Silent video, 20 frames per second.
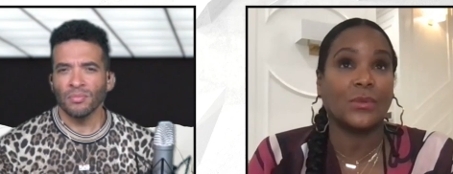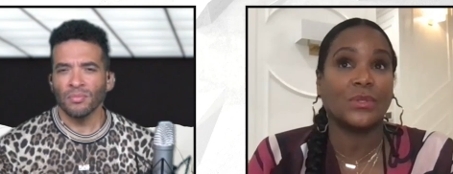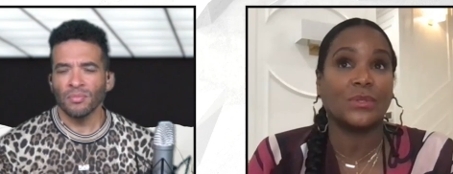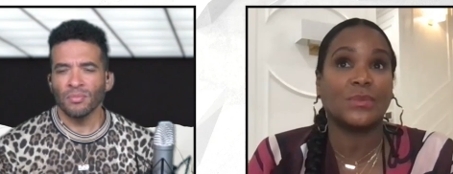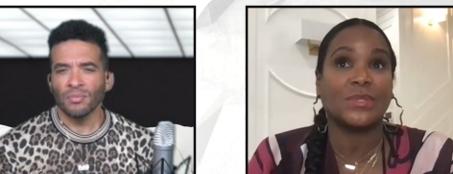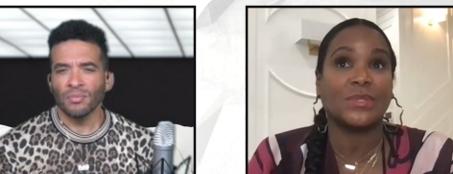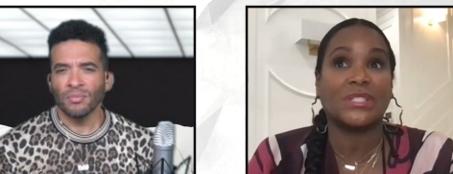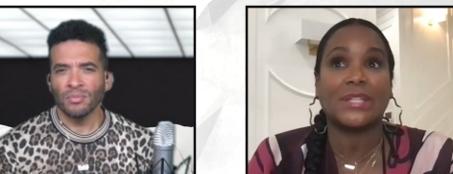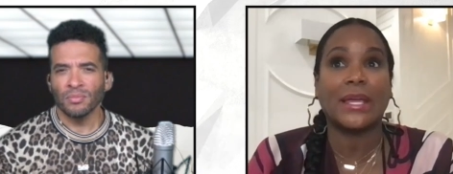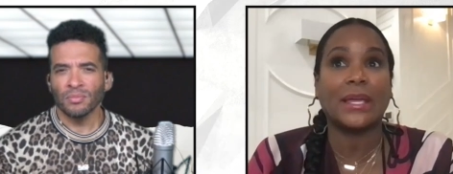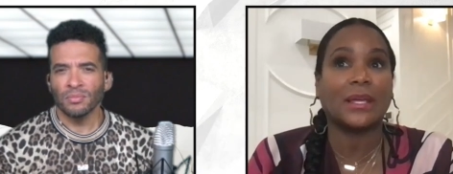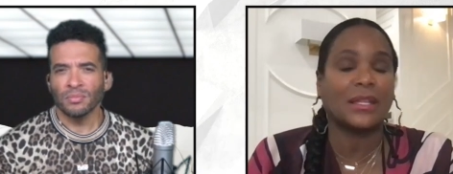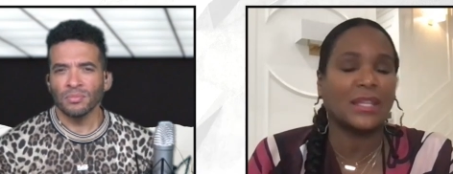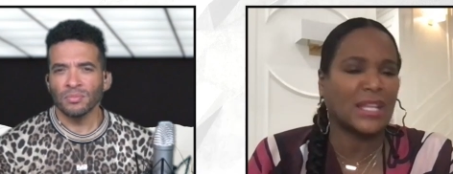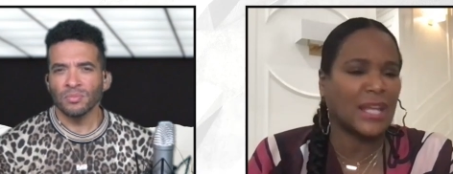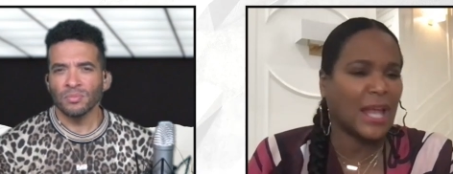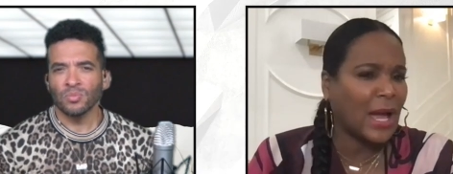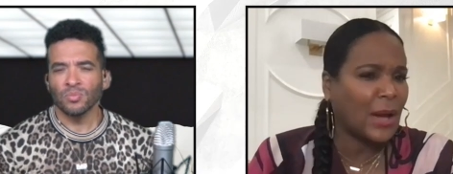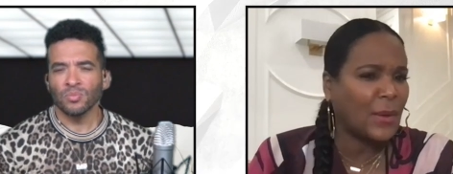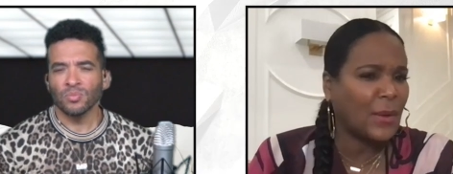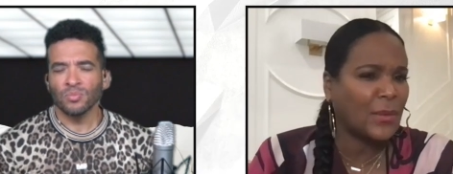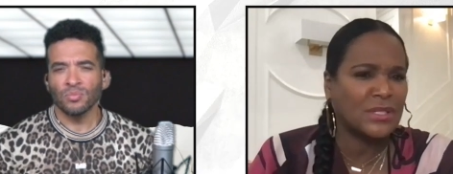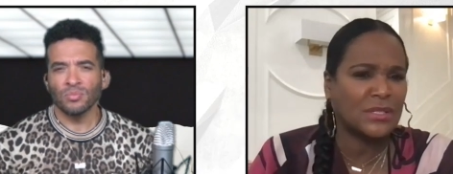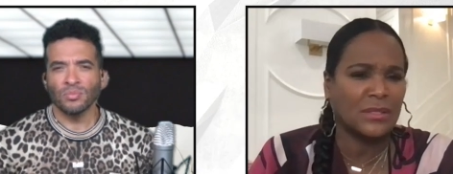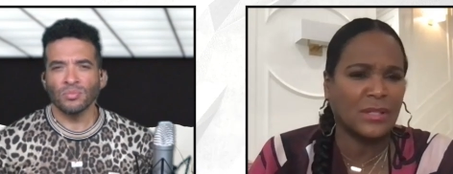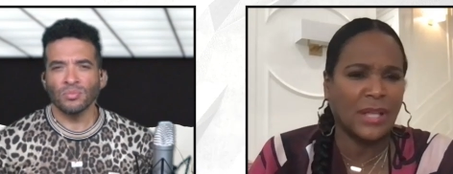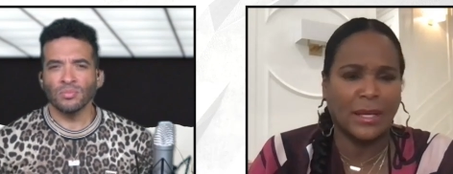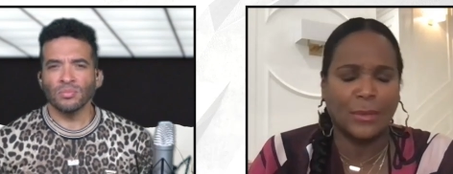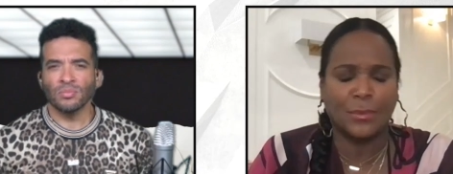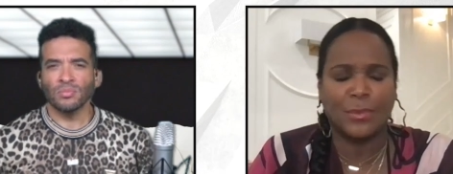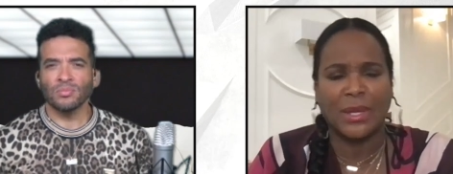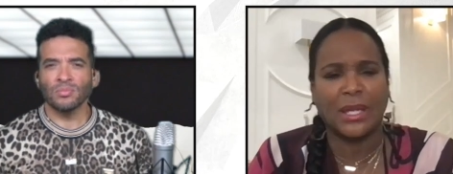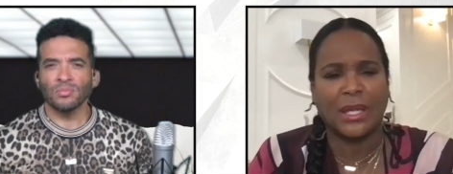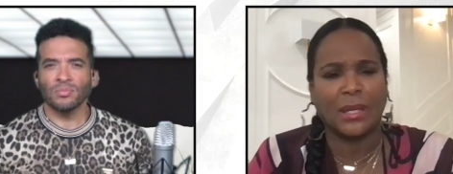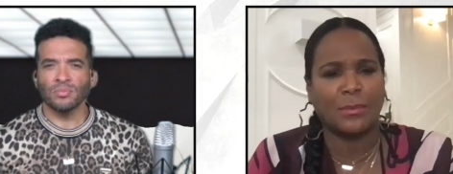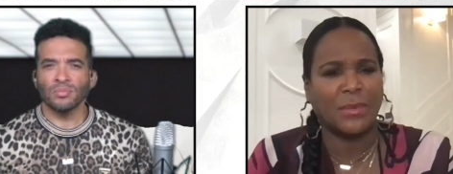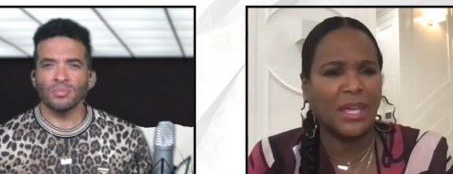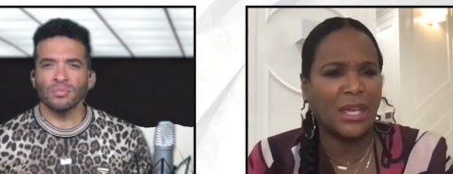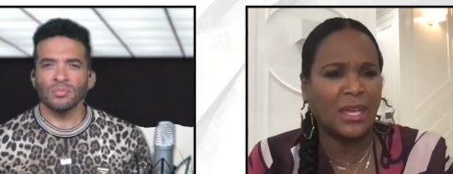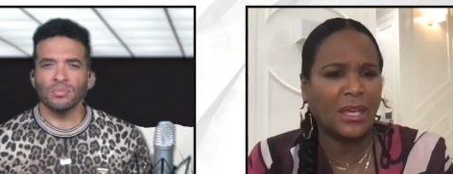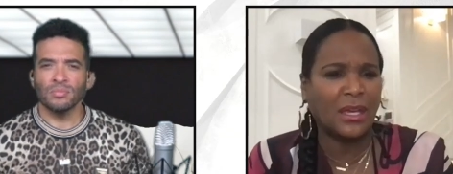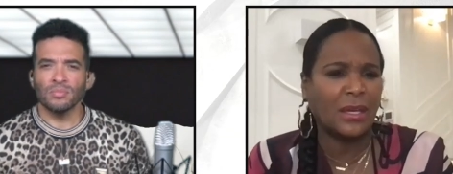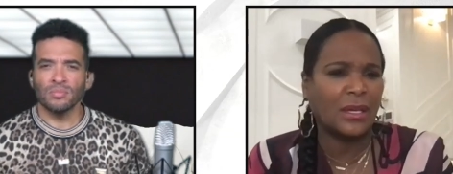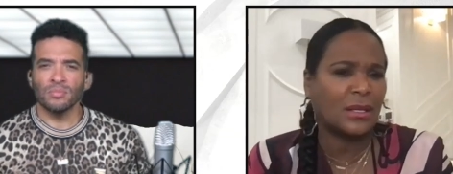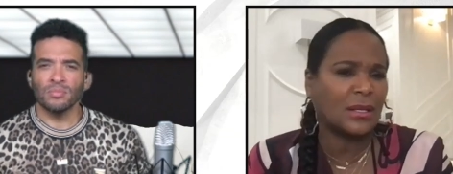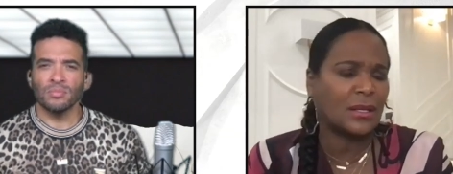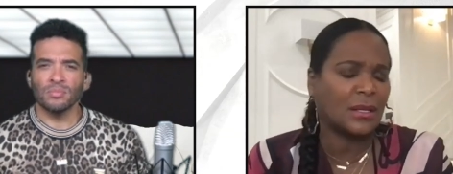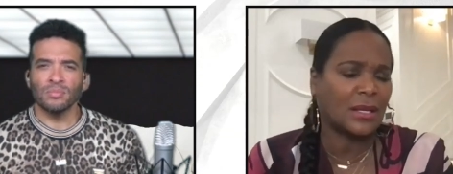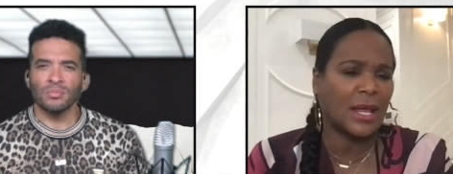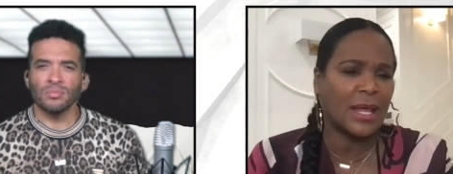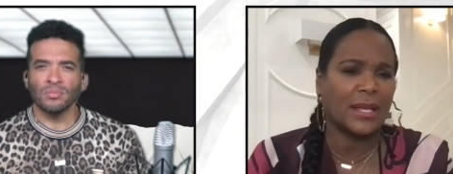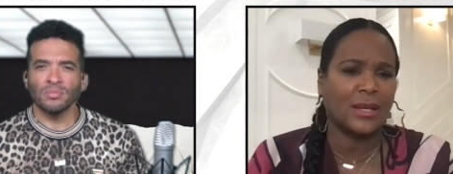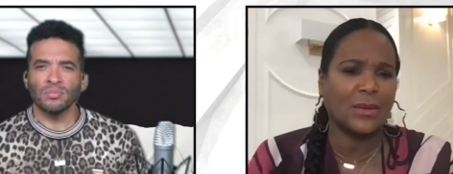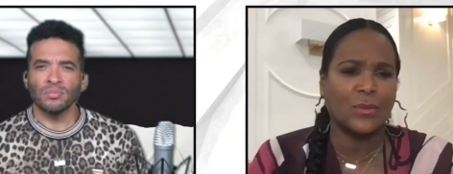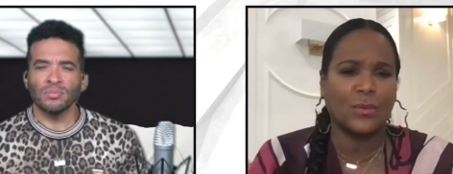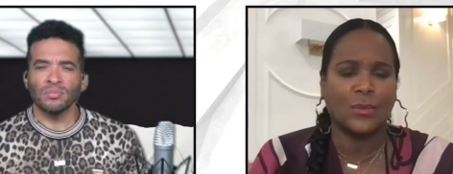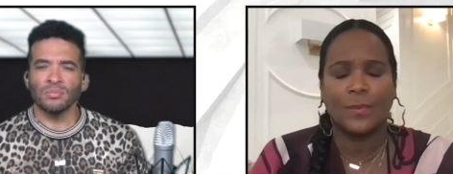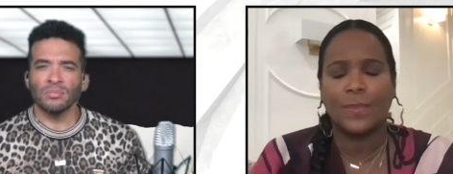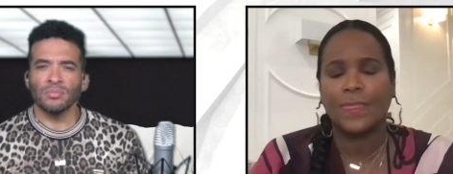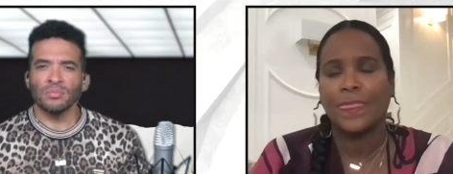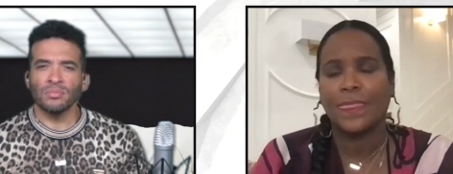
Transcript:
Speaker 1: it was mistaken that I was like being mean, and I didn't.